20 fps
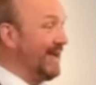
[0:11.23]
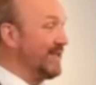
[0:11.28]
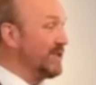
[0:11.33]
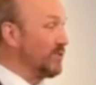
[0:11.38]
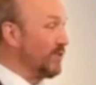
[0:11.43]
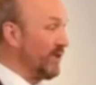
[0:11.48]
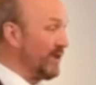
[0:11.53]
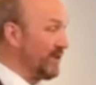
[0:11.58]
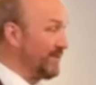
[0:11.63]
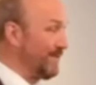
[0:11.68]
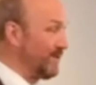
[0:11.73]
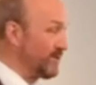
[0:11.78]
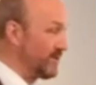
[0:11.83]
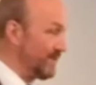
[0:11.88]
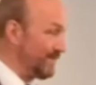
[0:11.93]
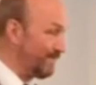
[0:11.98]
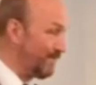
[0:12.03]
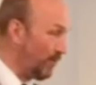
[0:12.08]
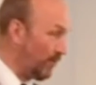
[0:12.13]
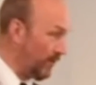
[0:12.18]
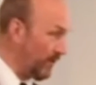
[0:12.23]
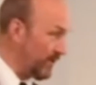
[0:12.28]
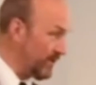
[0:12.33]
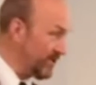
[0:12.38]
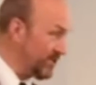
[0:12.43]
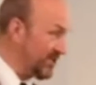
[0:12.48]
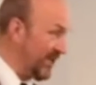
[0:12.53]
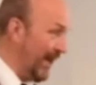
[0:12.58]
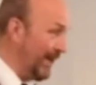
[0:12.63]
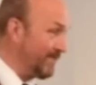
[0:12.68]
is one of the most
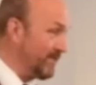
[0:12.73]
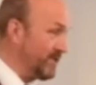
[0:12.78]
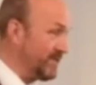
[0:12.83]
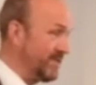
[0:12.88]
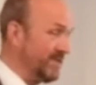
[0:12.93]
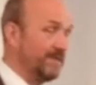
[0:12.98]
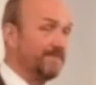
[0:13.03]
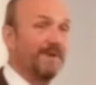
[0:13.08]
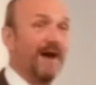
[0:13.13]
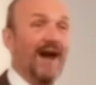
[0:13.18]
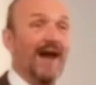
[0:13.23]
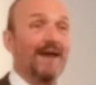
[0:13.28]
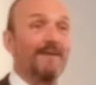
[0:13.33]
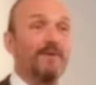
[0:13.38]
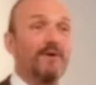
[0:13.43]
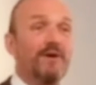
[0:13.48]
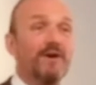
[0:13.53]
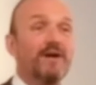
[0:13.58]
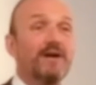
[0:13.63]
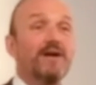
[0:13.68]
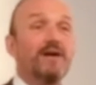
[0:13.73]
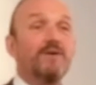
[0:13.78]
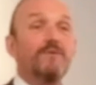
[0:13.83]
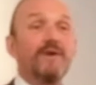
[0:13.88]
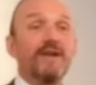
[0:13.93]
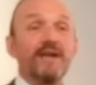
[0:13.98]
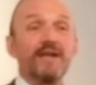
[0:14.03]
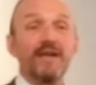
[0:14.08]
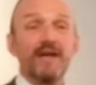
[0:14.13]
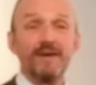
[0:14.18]
important chapters in the Bible
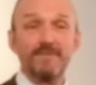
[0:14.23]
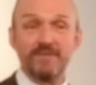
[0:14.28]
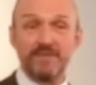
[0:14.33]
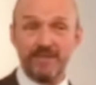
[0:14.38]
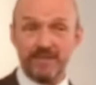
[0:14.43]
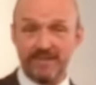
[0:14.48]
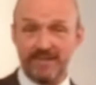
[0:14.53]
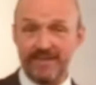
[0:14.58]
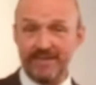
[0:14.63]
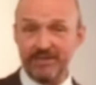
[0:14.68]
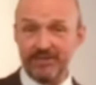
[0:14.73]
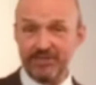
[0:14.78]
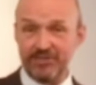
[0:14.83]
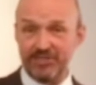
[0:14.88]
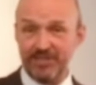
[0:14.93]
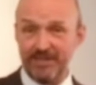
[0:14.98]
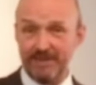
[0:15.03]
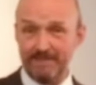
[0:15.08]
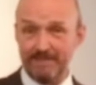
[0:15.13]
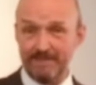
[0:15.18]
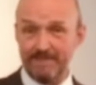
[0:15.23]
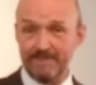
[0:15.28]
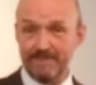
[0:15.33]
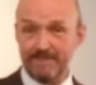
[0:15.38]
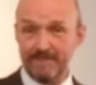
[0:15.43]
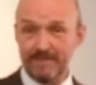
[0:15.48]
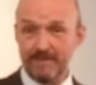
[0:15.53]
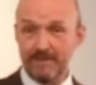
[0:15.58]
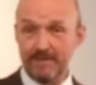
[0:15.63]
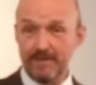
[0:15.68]
when it comes to leadership.
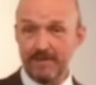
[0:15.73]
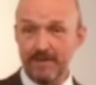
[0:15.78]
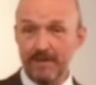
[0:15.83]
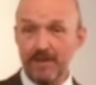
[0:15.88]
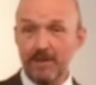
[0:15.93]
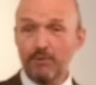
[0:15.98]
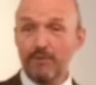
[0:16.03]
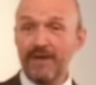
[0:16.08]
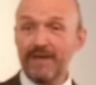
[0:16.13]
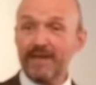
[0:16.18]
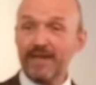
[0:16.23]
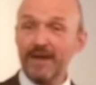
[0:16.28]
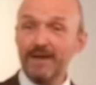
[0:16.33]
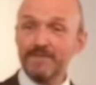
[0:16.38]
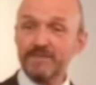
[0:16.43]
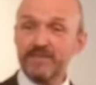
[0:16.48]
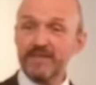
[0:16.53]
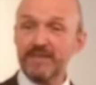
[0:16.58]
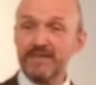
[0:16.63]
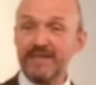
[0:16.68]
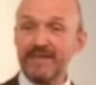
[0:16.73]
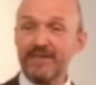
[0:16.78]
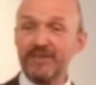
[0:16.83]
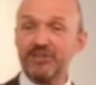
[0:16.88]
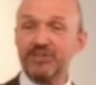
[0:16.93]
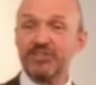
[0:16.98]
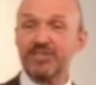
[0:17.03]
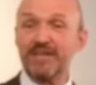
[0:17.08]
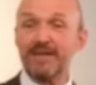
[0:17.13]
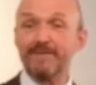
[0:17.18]
When it comes to
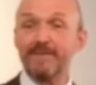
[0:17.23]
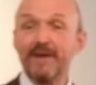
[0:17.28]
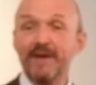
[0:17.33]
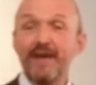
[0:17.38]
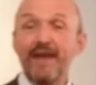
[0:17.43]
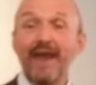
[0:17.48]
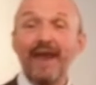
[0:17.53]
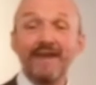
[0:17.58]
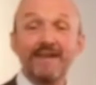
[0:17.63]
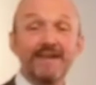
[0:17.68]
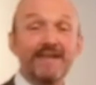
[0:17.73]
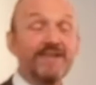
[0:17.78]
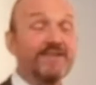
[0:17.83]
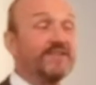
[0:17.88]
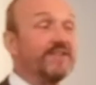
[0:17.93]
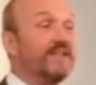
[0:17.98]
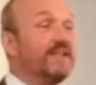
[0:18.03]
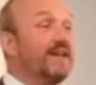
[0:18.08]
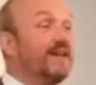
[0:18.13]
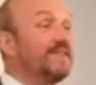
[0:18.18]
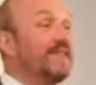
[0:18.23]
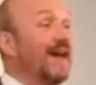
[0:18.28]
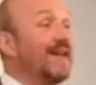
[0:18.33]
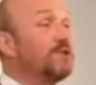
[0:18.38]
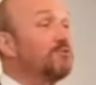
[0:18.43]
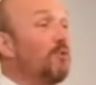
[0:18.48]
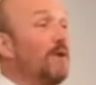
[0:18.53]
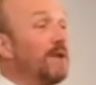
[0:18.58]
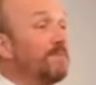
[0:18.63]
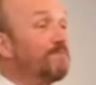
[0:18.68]
leadership. And listen,
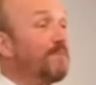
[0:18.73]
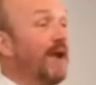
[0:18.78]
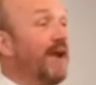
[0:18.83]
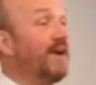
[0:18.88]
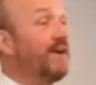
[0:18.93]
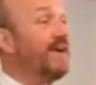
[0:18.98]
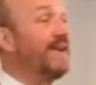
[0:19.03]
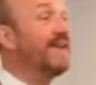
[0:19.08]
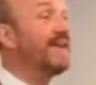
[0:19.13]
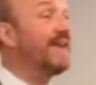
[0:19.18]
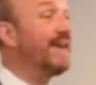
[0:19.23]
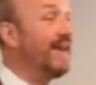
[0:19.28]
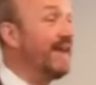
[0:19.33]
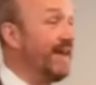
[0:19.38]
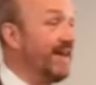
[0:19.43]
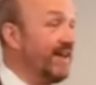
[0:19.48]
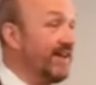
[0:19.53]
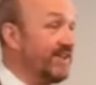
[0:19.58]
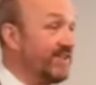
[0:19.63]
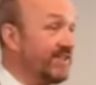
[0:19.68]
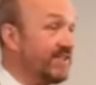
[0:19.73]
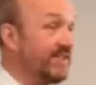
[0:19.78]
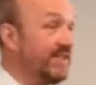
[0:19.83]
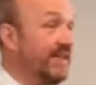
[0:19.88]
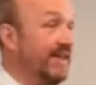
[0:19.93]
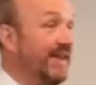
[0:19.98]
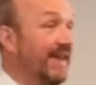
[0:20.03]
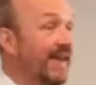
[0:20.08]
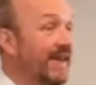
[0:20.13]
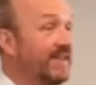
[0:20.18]
that's what parenting is.
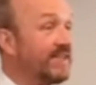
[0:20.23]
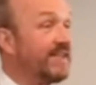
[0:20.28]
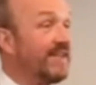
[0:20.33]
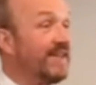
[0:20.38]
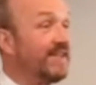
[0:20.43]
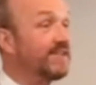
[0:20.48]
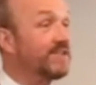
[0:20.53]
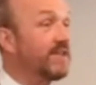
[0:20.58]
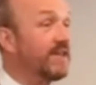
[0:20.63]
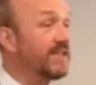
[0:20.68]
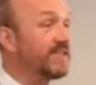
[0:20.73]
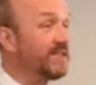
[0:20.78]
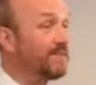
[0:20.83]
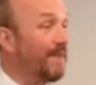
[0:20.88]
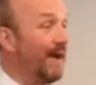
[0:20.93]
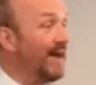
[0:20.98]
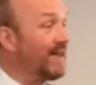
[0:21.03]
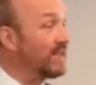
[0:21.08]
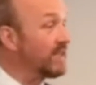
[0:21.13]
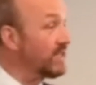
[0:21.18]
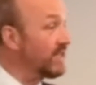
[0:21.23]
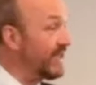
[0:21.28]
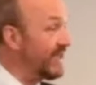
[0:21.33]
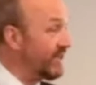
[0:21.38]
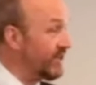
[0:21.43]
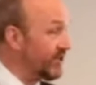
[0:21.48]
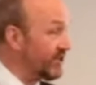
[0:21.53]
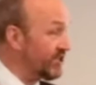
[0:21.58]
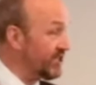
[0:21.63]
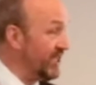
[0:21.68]
It's about
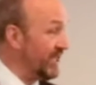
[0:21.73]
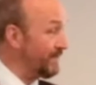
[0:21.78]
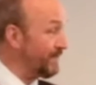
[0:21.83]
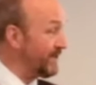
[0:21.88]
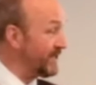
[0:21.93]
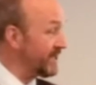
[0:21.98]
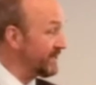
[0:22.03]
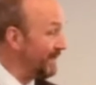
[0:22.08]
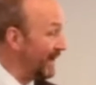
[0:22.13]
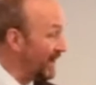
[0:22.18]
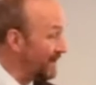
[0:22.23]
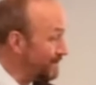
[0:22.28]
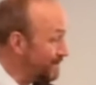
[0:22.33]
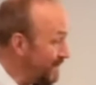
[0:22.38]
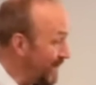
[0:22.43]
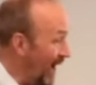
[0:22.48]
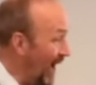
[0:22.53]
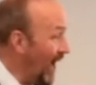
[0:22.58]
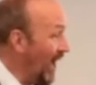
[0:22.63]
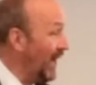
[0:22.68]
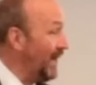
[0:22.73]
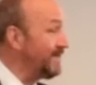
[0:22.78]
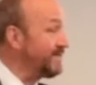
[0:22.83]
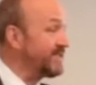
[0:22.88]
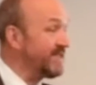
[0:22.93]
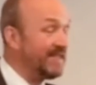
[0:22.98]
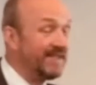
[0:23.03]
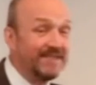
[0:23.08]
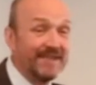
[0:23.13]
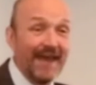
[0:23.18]
leadership. It's about moms
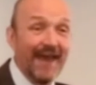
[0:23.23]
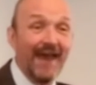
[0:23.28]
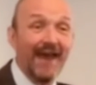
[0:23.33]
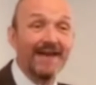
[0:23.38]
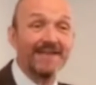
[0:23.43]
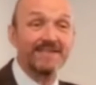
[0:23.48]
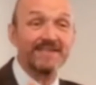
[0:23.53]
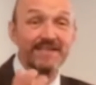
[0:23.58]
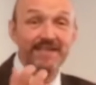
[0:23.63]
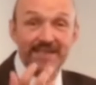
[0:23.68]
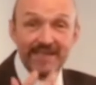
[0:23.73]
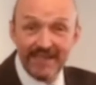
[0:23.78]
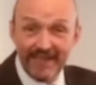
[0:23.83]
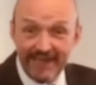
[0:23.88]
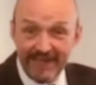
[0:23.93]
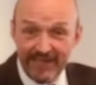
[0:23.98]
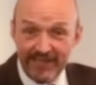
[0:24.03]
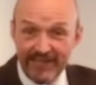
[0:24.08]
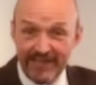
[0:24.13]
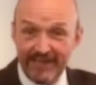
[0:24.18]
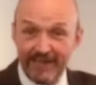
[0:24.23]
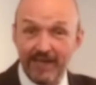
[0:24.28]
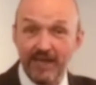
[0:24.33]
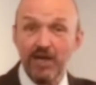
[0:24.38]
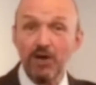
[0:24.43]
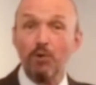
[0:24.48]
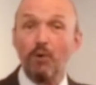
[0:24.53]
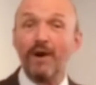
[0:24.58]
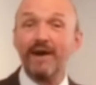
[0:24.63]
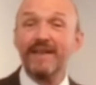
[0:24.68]
and dads leading.
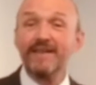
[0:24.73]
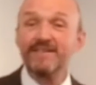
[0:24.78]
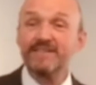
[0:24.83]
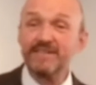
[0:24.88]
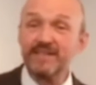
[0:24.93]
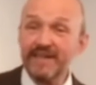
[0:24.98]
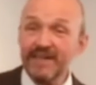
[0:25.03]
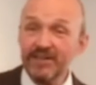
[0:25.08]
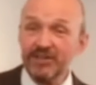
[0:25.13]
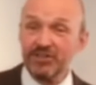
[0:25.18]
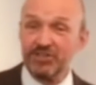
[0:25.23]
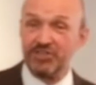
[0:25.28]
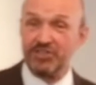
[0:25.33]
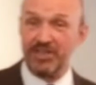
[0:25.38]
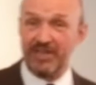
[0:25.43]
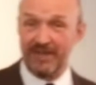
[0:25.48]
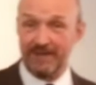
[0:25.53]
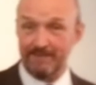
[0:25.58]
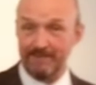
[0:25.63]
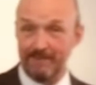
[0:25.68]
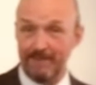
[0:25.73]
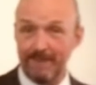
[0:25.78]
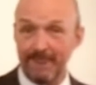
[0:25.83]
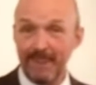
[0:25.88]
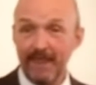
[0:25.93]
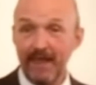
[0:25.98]
What is leadership?